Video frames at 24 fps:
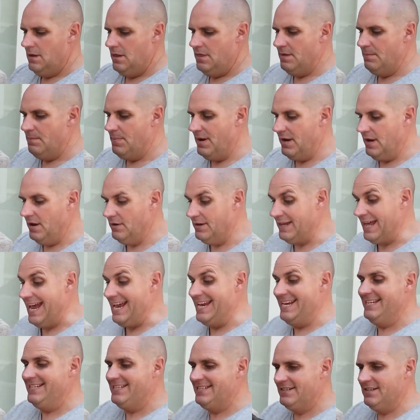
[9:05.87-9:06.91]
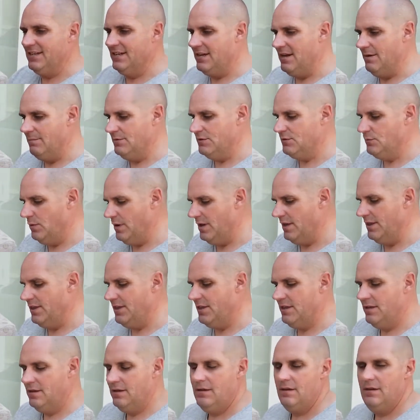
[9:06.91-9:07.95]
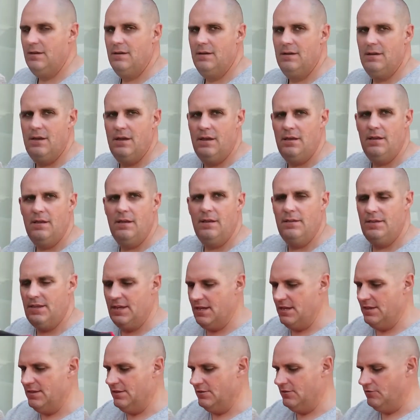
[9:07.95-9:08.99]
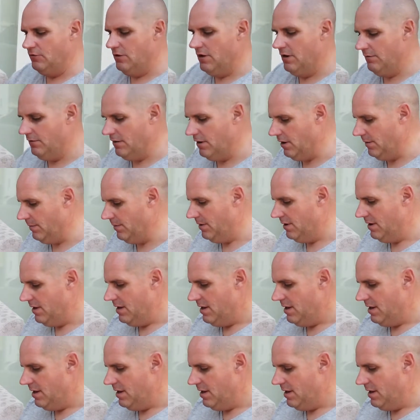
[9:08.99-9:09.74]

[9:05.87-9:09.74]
the pillowcase that comes with the dry robe.